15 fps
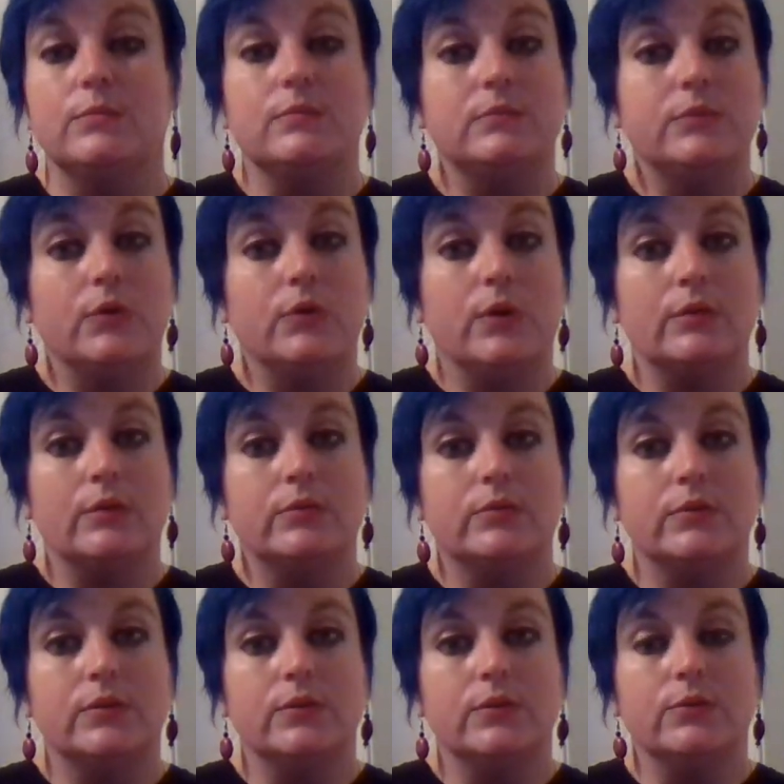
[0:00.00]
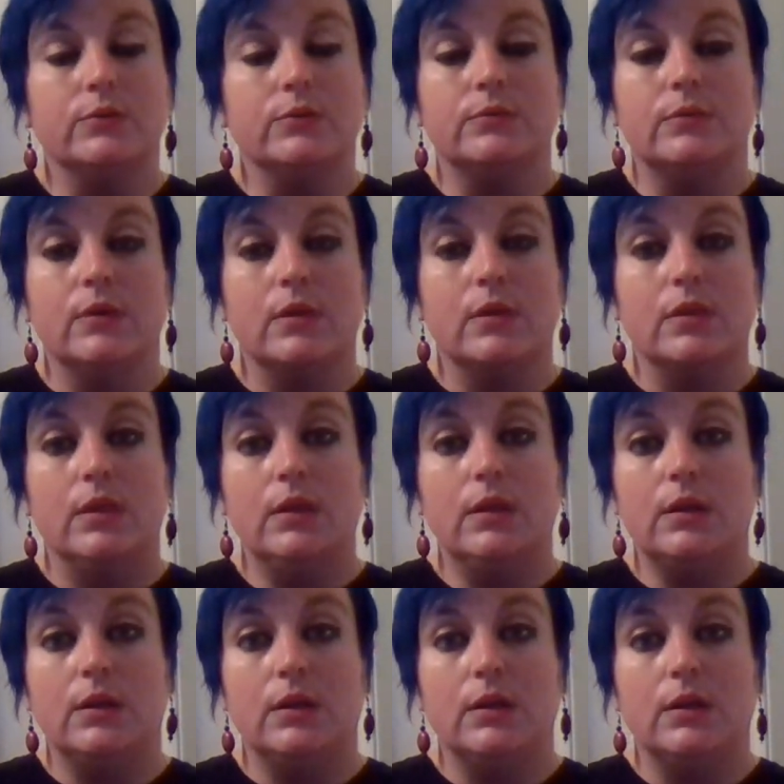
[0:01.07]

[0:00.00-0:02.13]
So I will see you then.